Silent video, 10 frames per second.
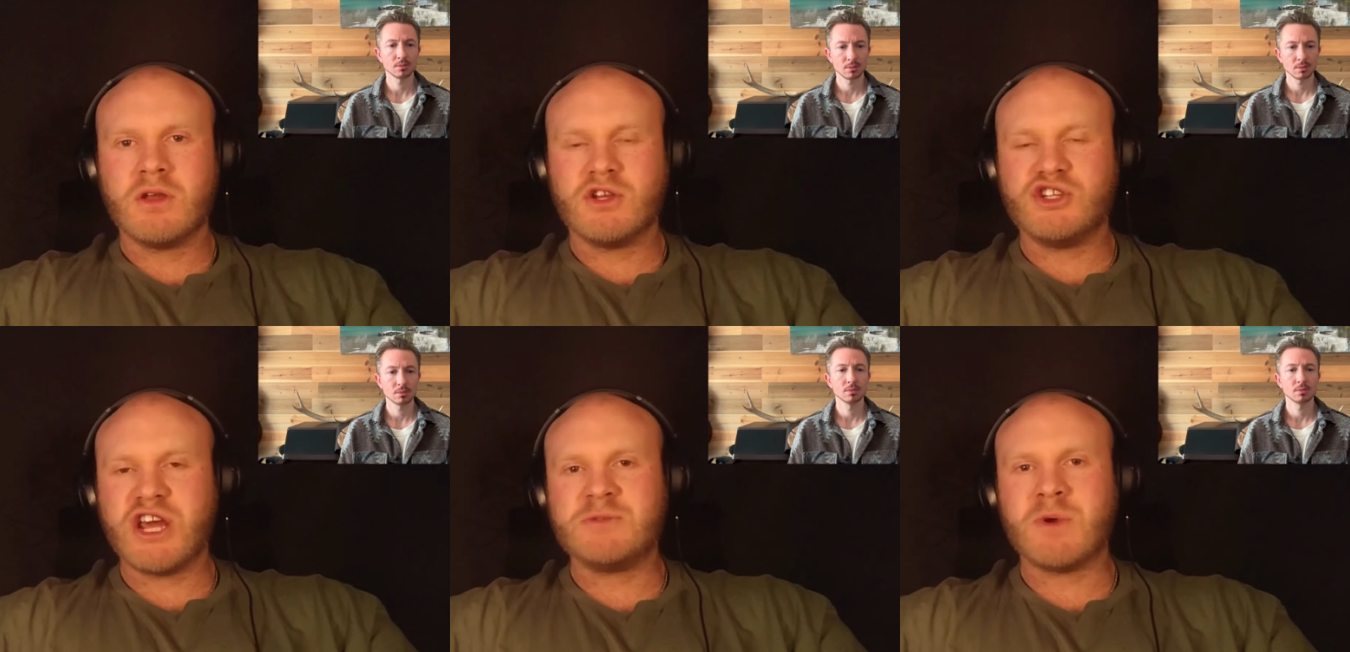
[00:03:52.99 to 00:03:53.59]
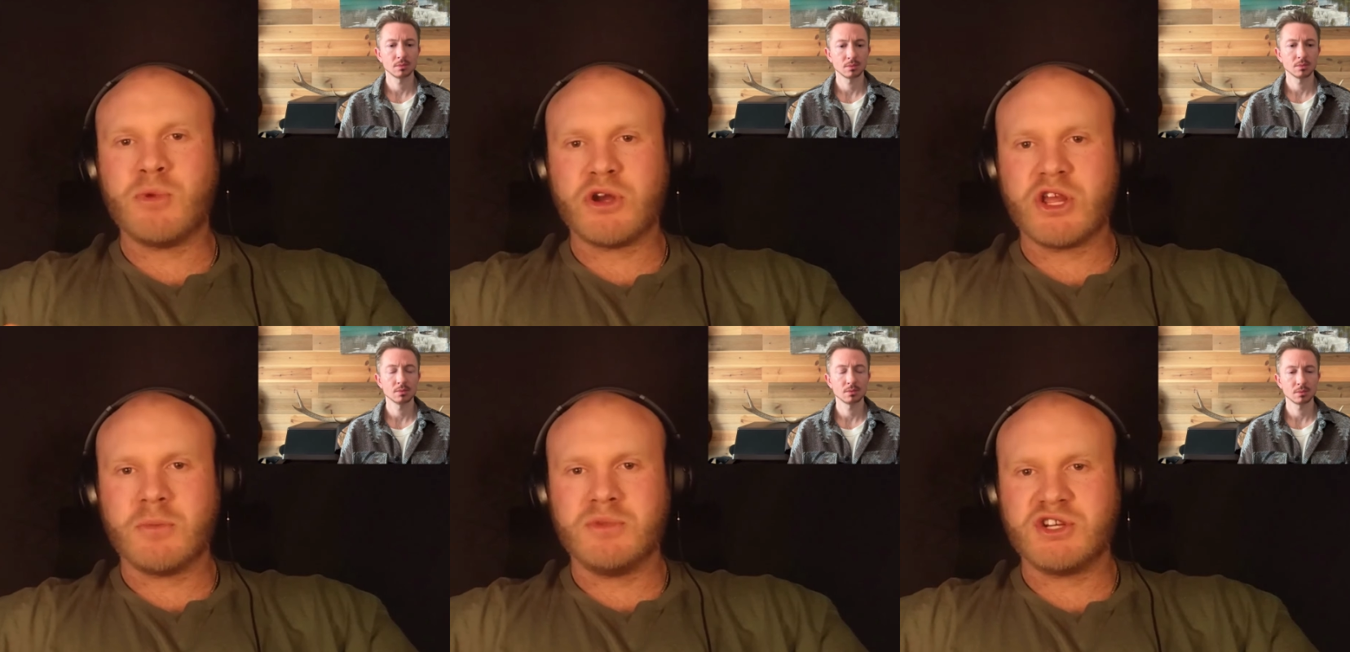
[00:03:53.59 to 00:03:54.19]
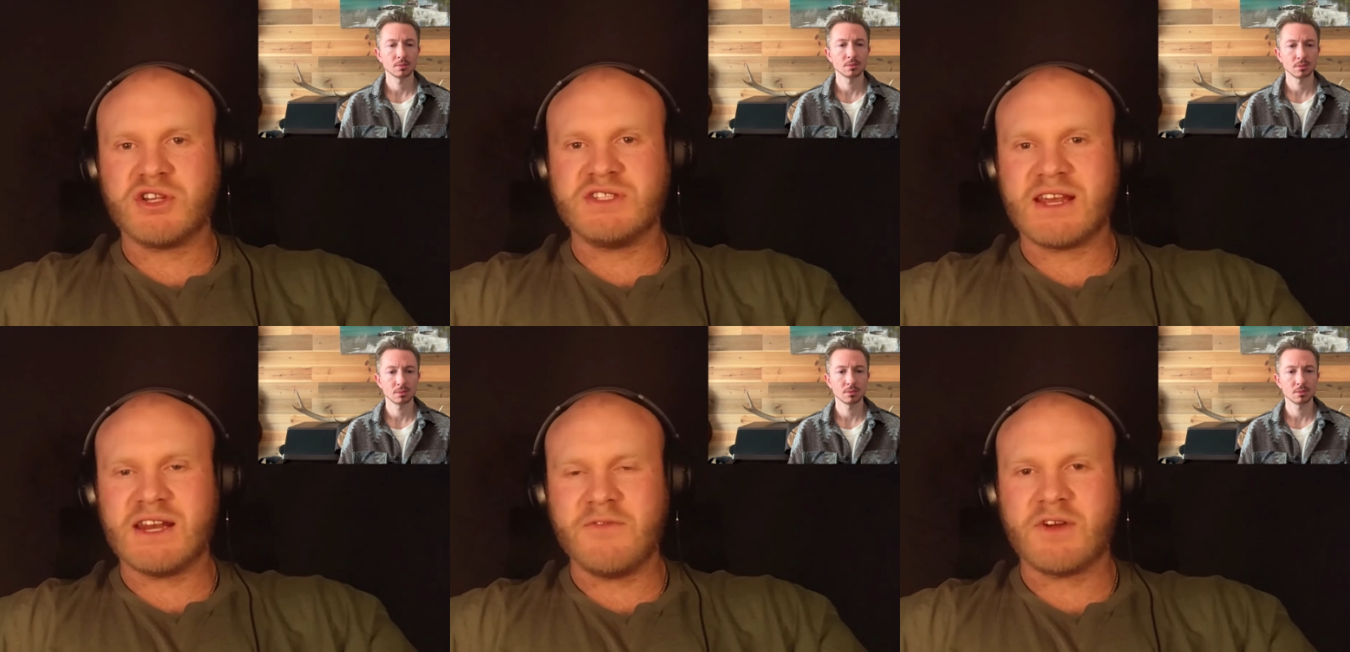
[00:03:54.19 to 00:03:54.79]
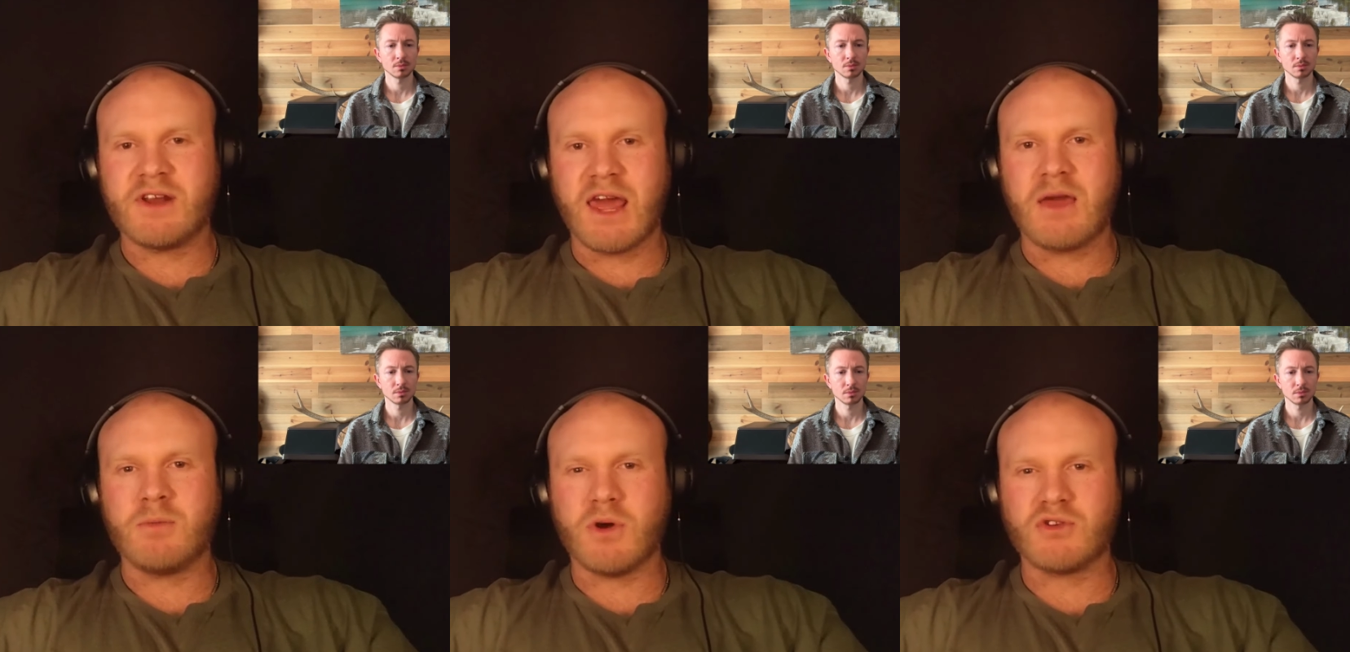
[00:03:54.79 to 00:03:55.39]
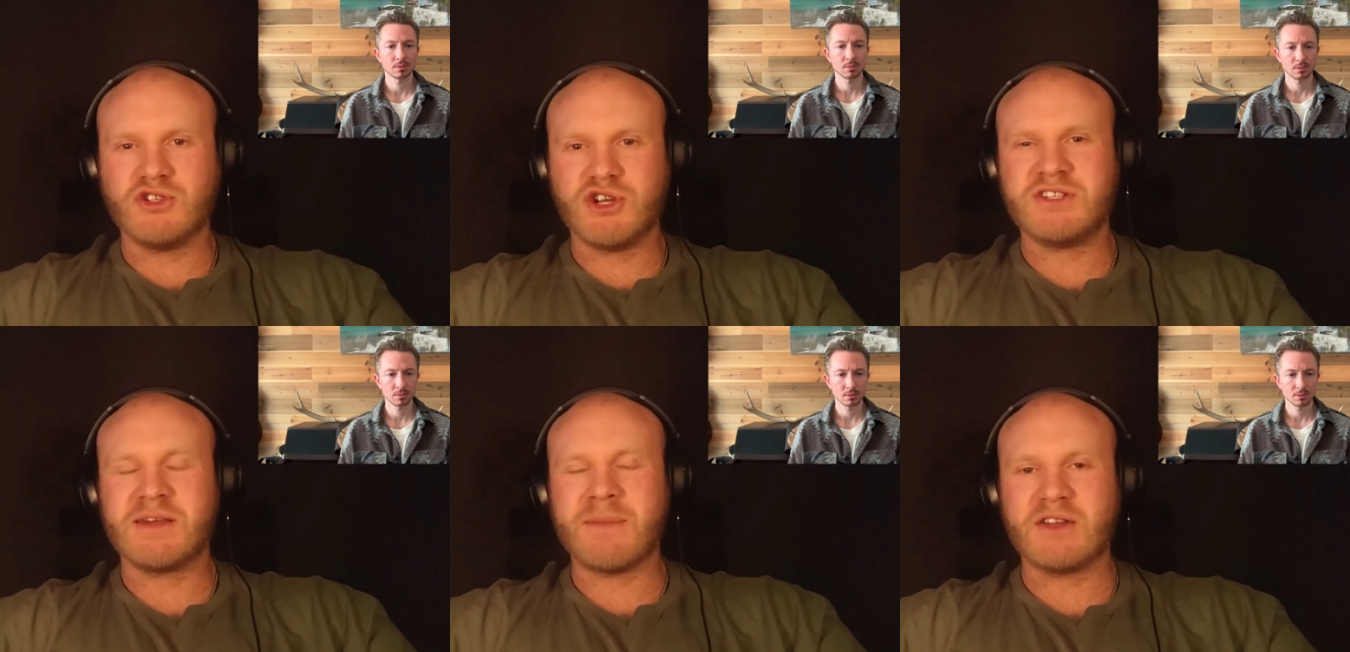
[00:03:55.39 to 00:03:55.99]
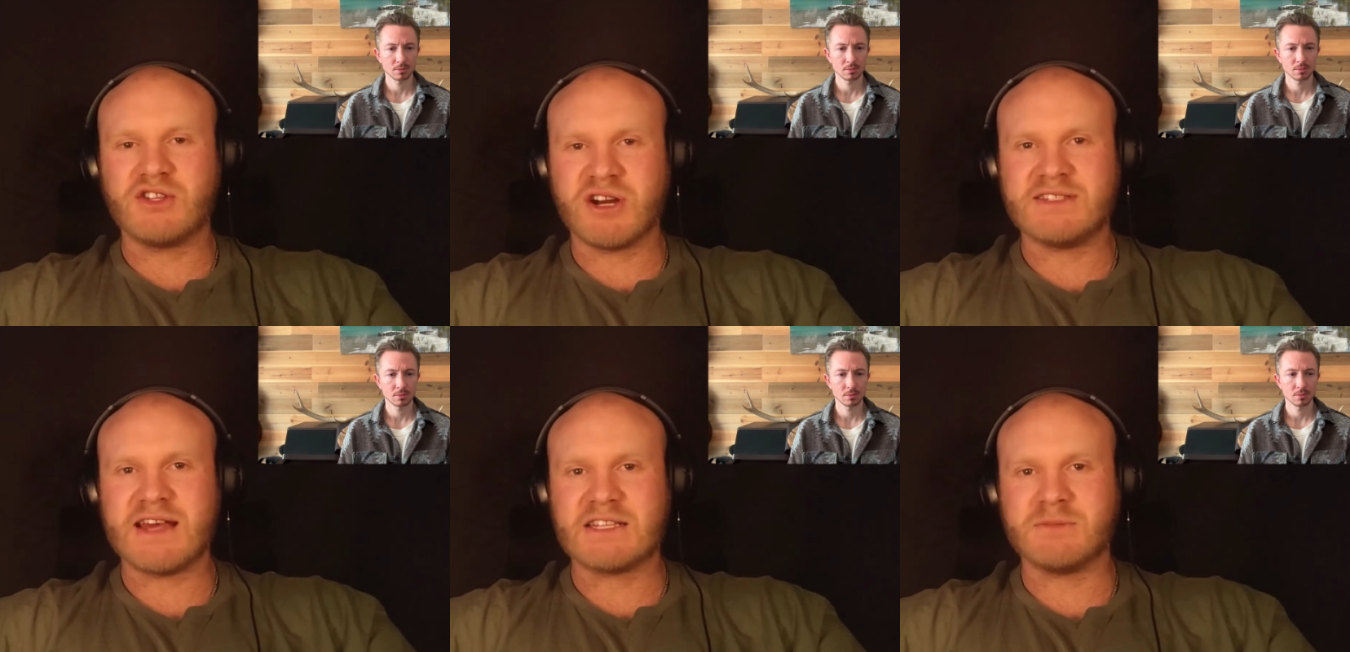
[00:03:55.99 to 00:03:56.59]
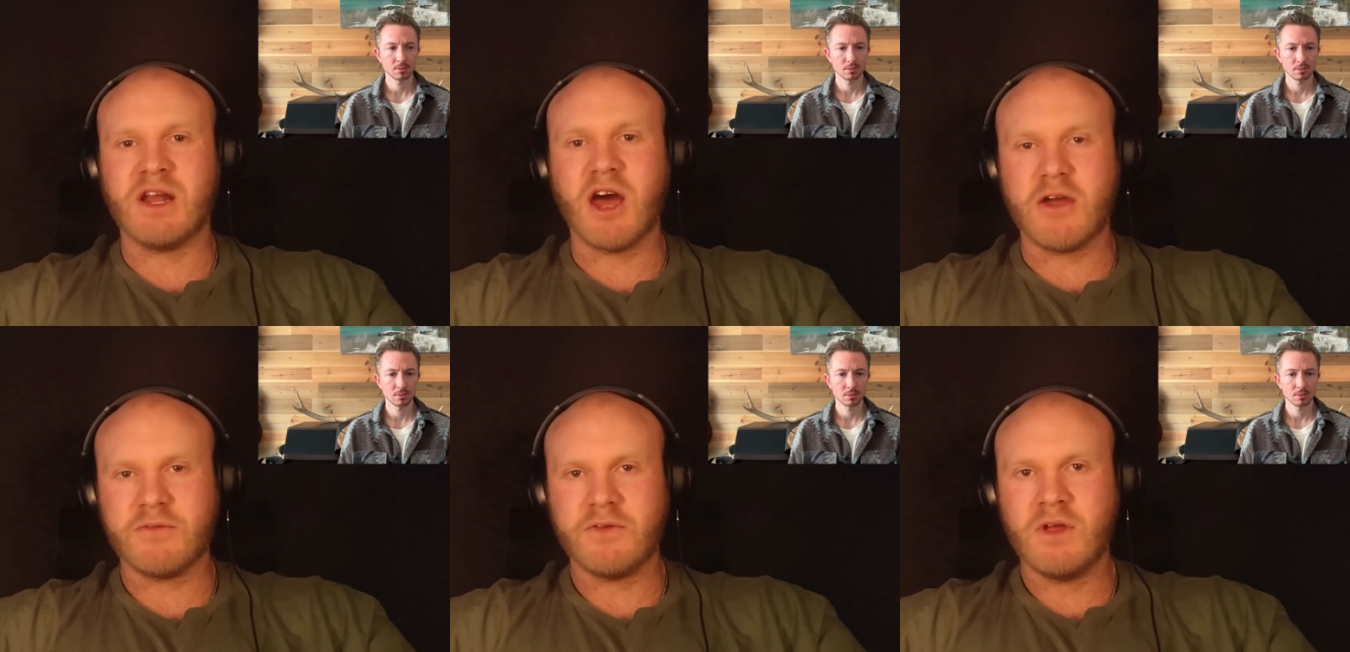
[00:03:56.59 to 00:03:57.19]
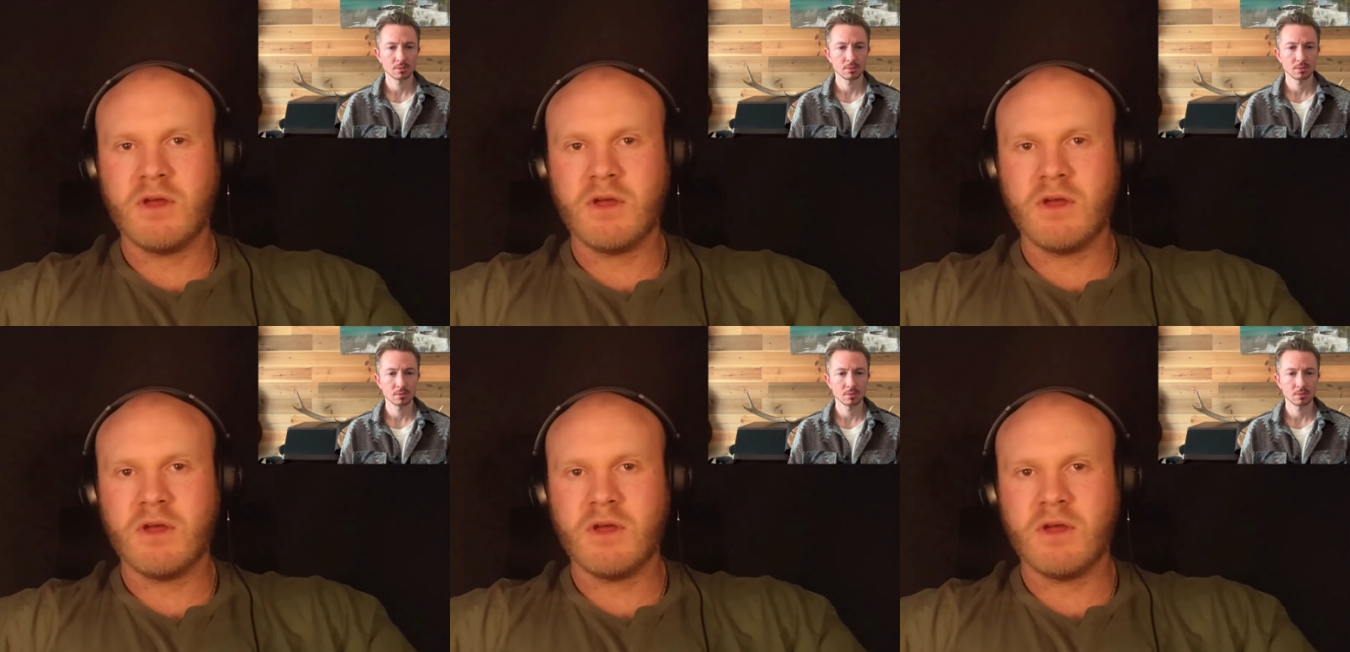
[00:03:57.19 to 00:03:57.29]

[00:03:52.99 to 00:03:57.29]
Speaker 1: to change my body composition significantly whilst reducing the amount of stress it has in my life?